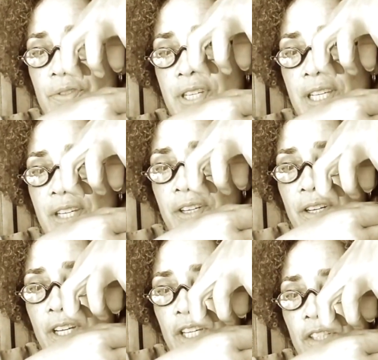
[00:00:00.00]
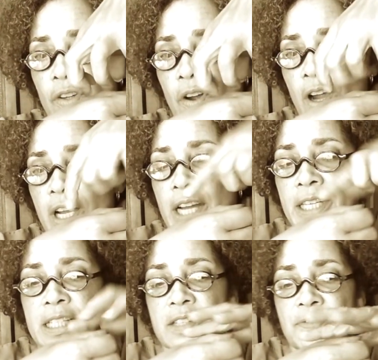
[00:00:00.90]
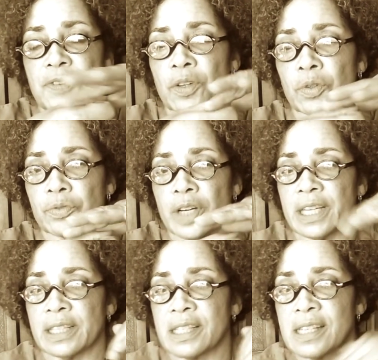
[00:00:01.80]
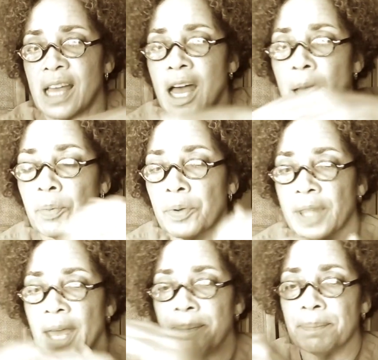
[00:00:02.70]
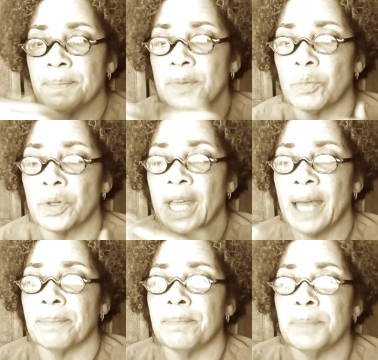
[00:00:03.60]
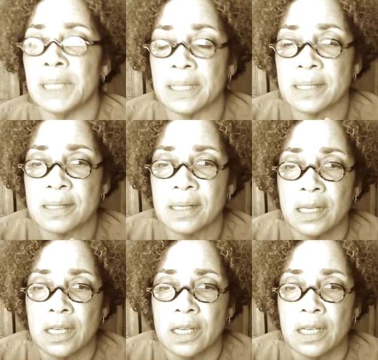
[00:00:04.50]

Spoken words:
here, your heart kind of gets filled right at the top where that meets.